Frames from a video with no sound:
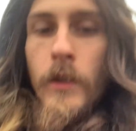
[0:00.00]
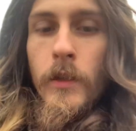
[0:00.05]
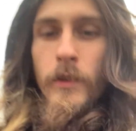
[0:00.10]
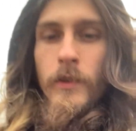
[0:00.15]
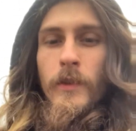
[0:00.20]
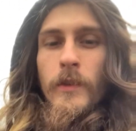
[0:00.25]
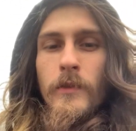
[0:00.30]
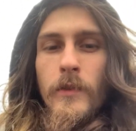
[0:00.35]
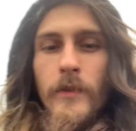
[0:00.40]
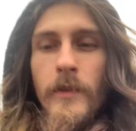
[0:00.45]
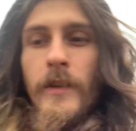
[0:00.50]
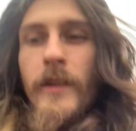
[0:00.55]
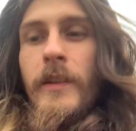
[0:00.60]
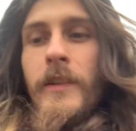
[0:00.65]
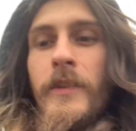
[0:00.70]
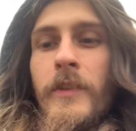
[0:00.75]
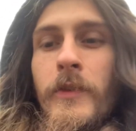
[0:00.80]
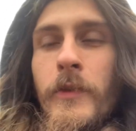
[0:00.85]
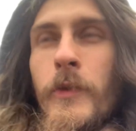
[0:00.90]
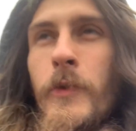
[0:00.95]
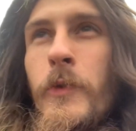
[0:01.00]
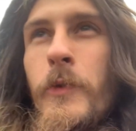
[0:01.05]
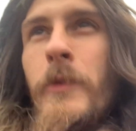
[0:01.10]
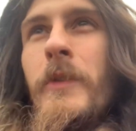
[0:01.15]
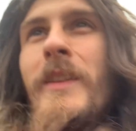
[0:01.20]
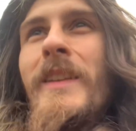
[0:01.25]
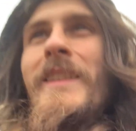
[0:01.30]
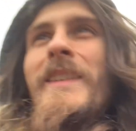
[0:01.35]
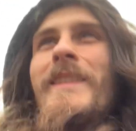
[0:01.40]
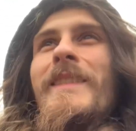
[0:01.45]
You already know who
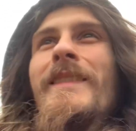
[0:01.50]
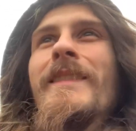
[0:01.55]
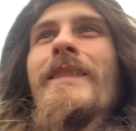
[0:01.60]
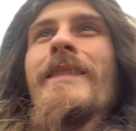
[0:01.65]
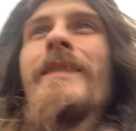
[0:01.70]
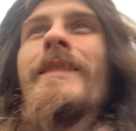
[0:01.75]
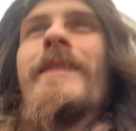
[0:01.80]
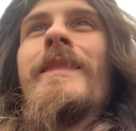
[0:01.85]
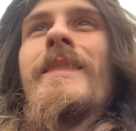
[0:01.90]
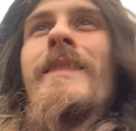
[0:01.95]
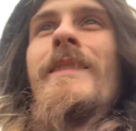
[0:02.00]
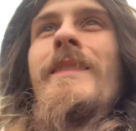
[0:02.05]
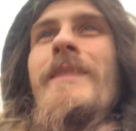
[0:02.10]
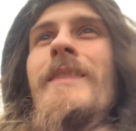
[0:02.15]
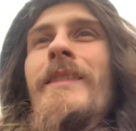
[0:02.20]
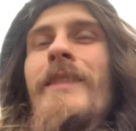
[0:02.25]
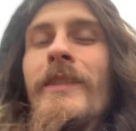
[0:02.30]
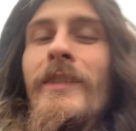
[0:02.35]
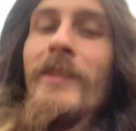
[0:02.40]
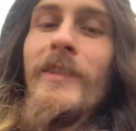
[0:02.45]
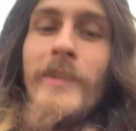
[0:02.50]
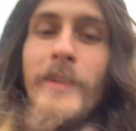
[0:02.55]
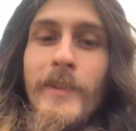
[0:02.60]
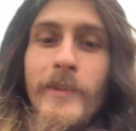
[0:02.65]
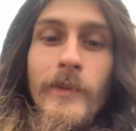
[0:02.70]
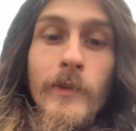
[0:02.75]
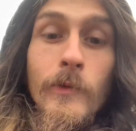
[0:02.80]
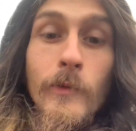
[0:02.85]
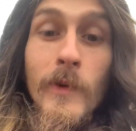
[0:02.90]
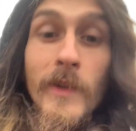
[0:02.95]
it is. You already
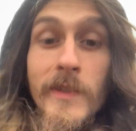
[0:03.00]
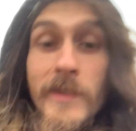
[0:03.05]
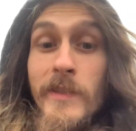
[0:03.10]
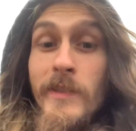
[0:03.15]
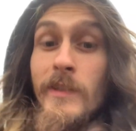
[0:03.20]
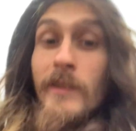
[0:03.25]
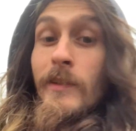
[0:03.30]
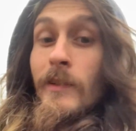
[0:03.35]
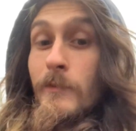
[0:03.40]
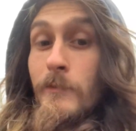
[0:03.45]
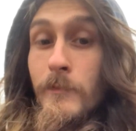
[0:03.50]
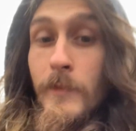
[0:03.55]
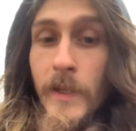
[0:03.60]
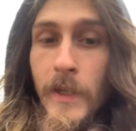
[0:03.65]
know what's up.